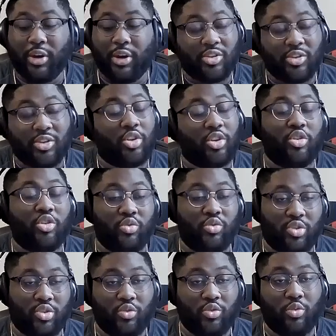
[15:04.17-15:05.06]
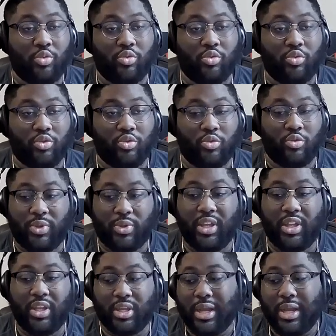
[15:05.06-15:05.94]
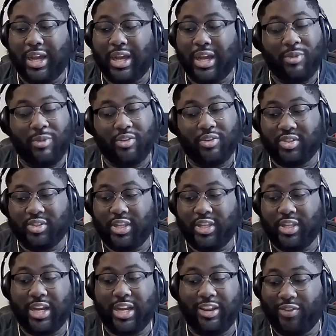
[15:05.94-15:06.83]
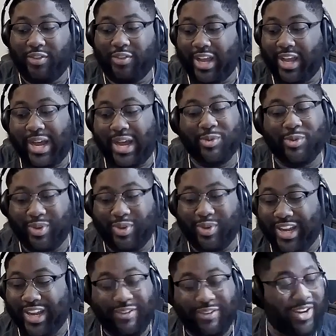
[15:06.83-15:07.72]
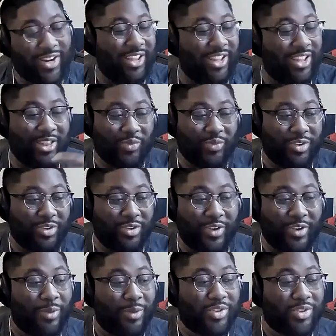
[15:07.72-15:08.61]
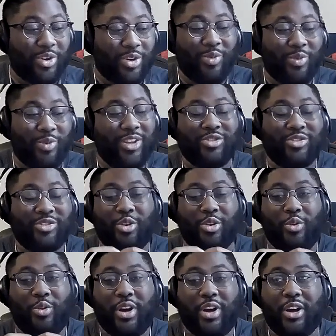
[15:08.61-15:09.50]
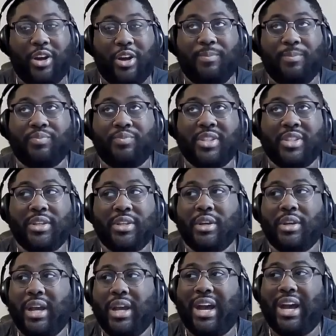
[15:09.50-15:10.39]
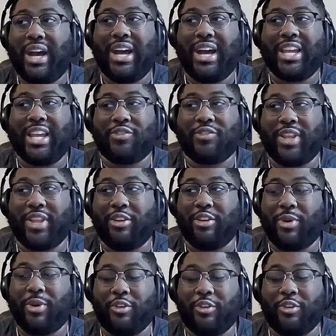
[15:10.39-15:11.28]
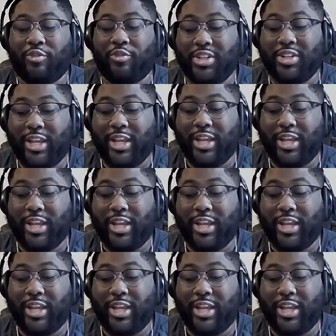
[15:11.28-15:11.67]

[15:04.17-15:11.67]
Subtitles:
are used to being. I mean, you see any of the apps we have and any things we develop, it's always so I guess, for lack of a better phrase, like